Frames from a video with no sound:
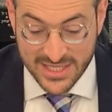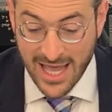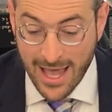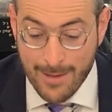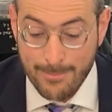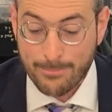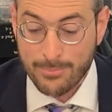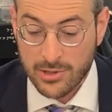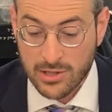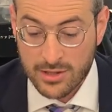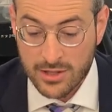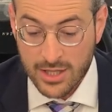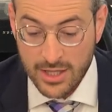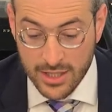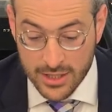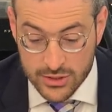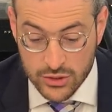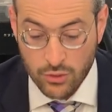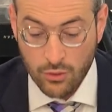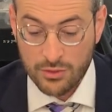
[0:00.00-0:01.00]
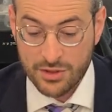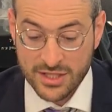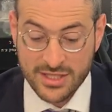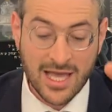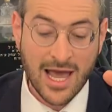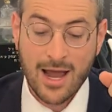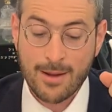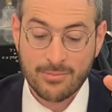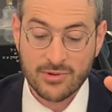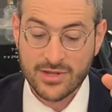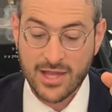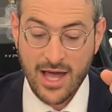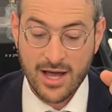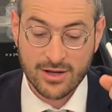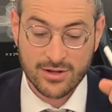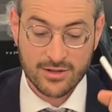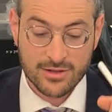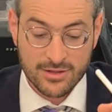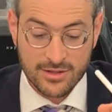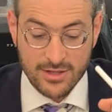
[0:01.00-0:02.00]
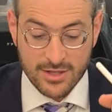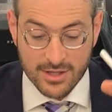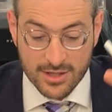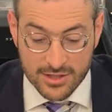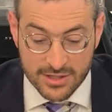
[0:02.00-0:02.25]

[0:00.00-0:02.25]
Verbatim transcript: temple is called the tabernacle.